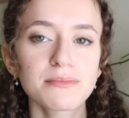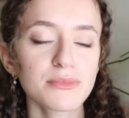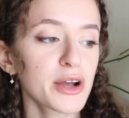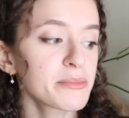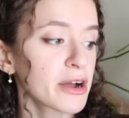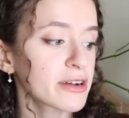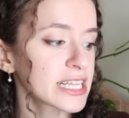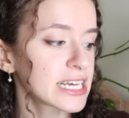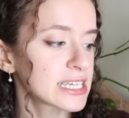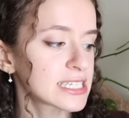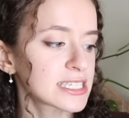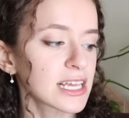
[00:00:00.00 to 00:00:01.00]
primarily
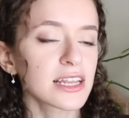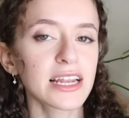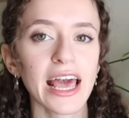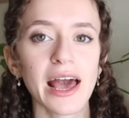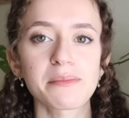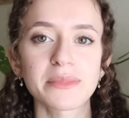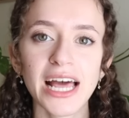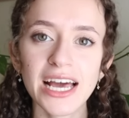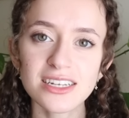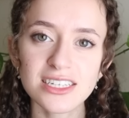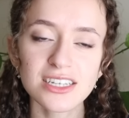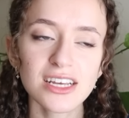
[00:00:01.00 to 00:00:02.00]
his son
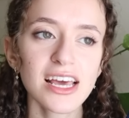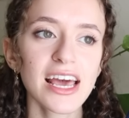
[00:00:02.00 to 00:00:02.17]
Hamnet,